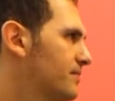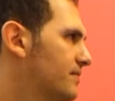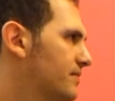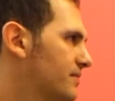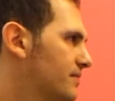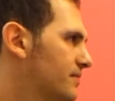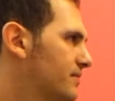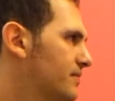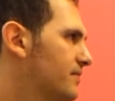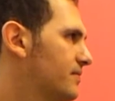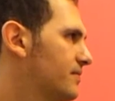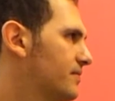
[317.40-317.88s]

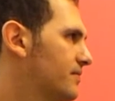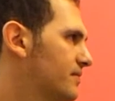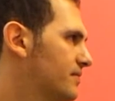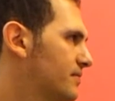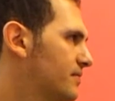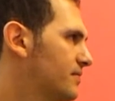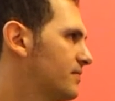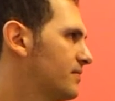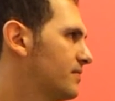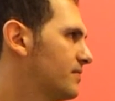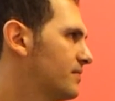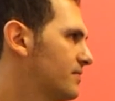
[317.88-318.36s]

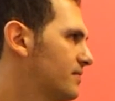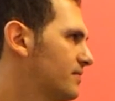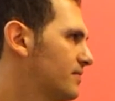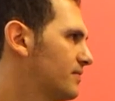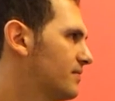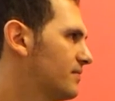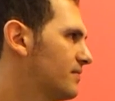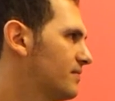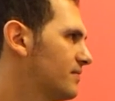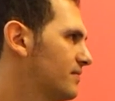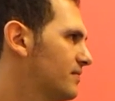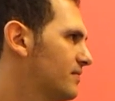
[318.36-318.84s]

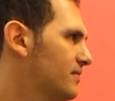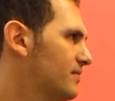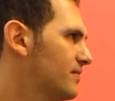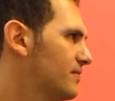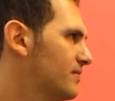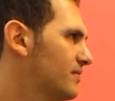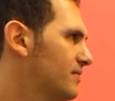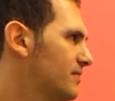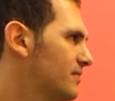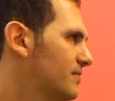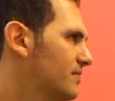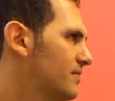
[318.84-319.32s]

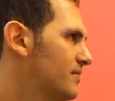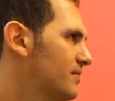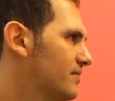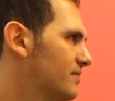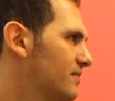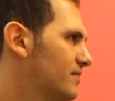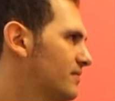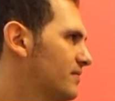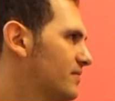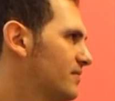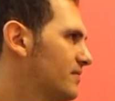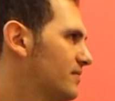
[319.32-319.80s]

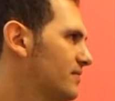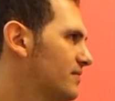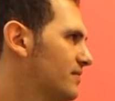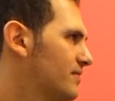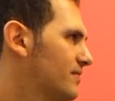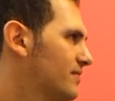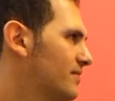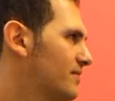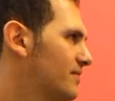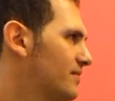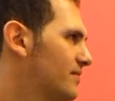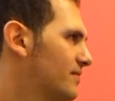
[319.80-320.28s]

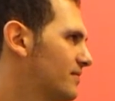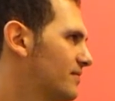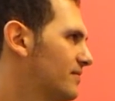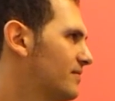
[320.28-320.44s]
(not speaking)